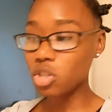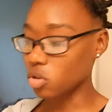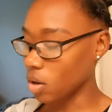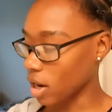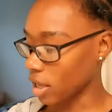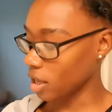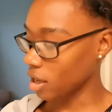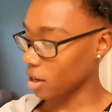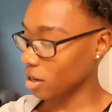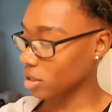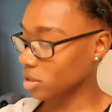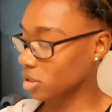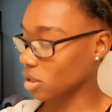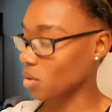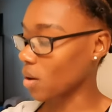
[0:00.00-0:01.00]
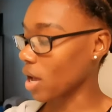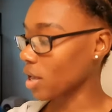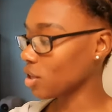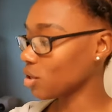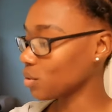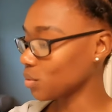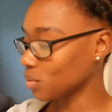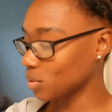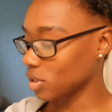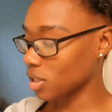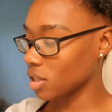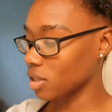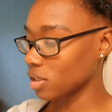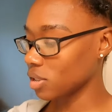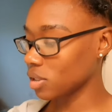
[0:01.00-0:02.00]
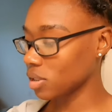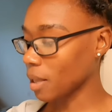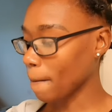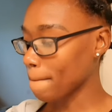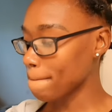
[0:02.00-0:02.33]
dry hair, so I used this